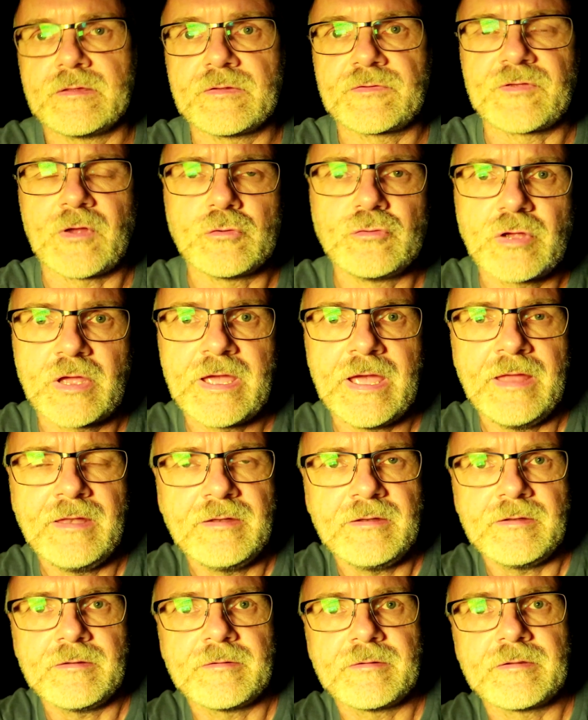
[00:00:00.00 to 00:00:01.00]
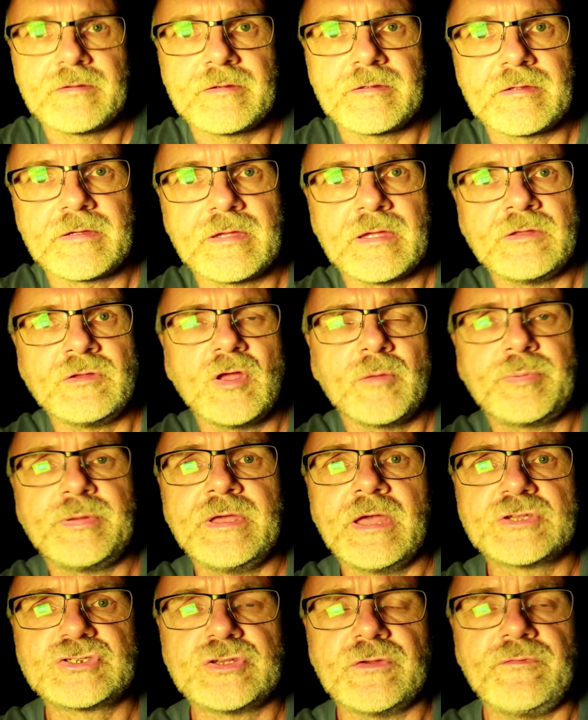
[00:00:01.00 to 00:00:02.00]
So you can, in your
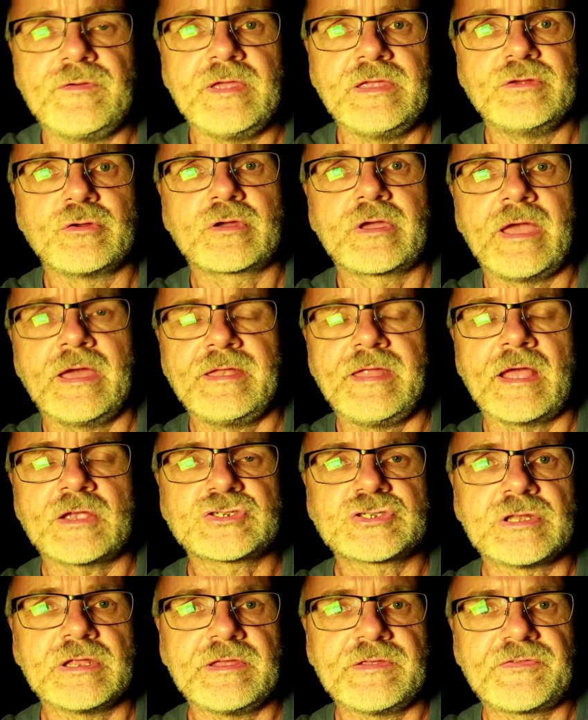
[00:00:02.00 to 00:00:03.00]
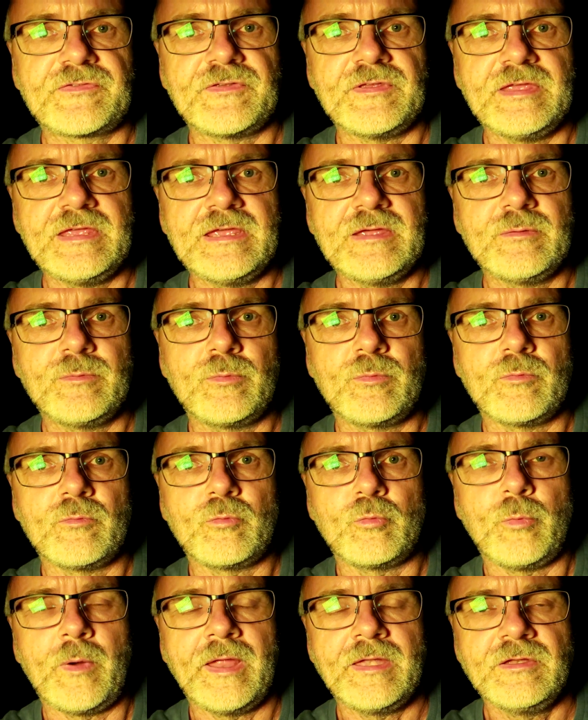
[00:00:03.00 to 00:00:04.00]
P H E V, you can actually see
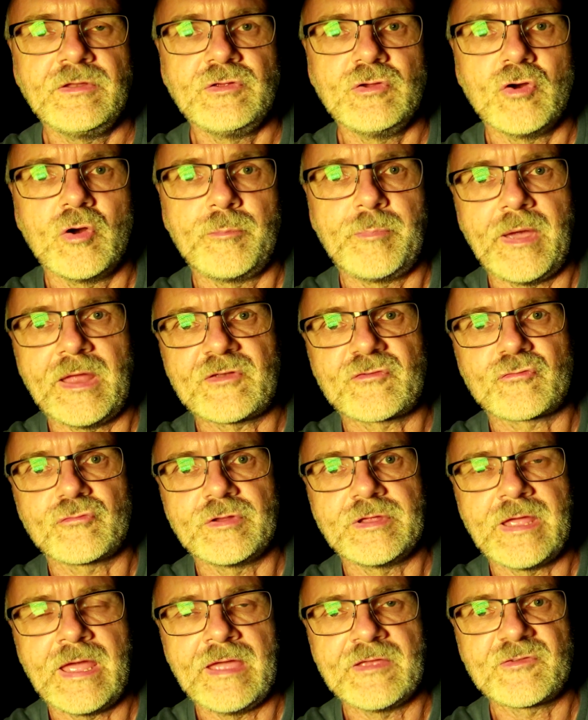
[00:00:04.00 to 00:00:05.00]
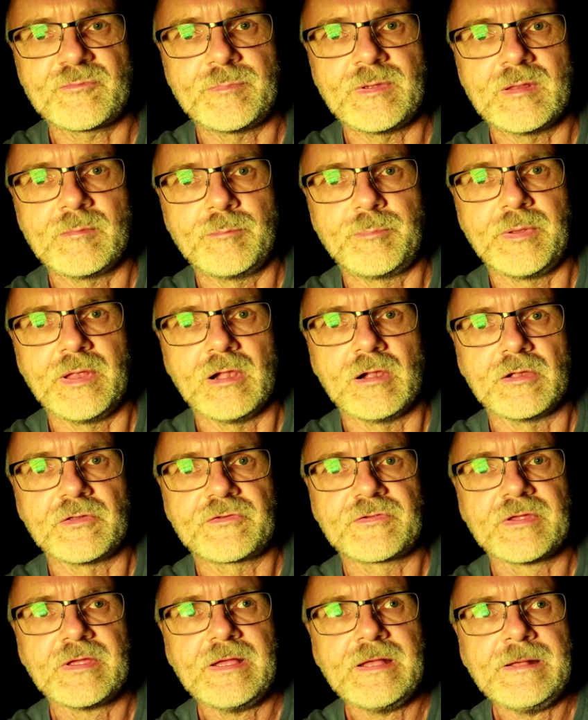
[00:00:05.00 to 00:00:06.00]
when your battery has been
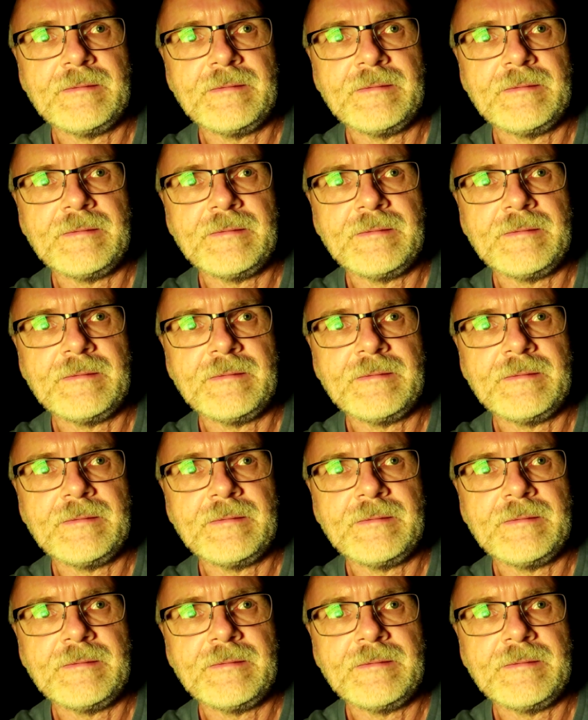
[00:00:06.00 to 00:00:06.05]
built.